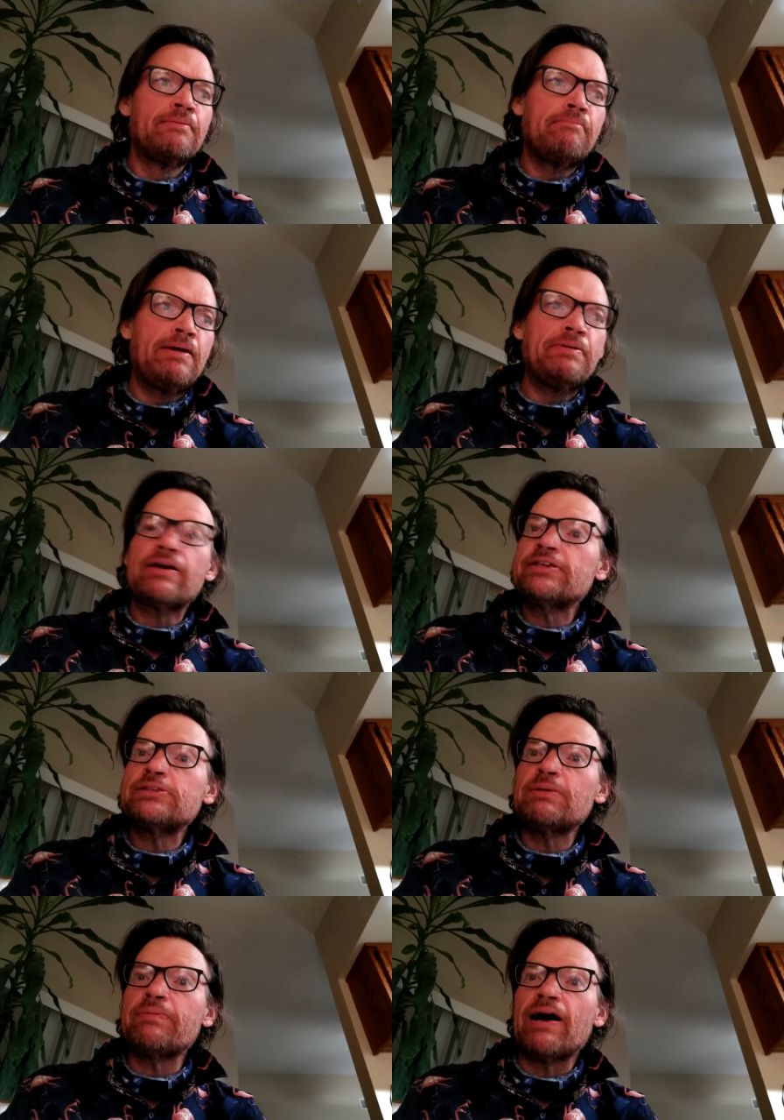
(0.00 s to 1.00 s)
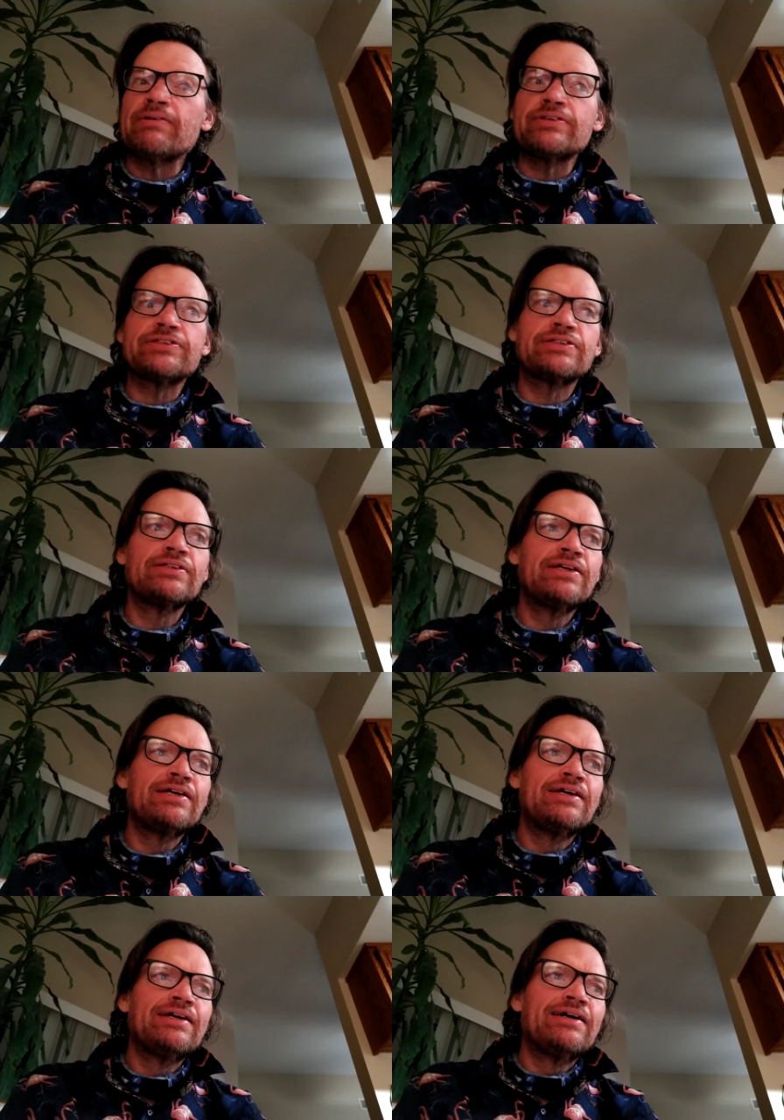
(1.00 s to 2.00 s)
maybe I'll get superpowers,
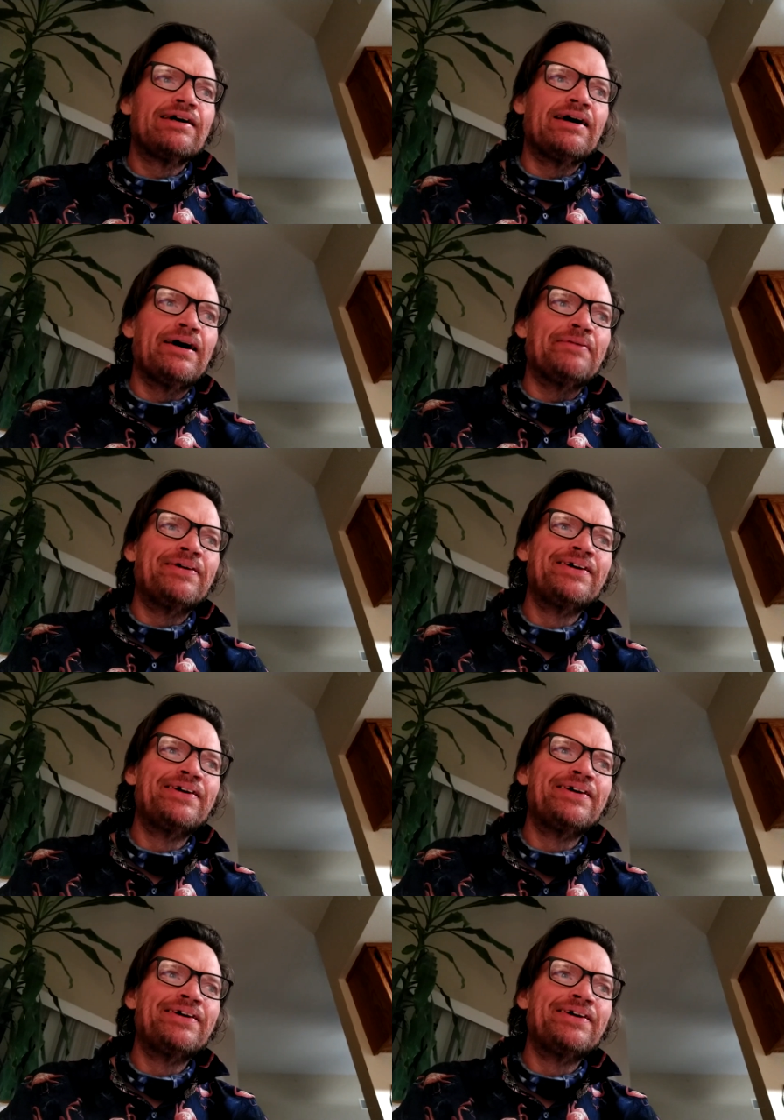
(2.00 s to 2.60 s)
uh,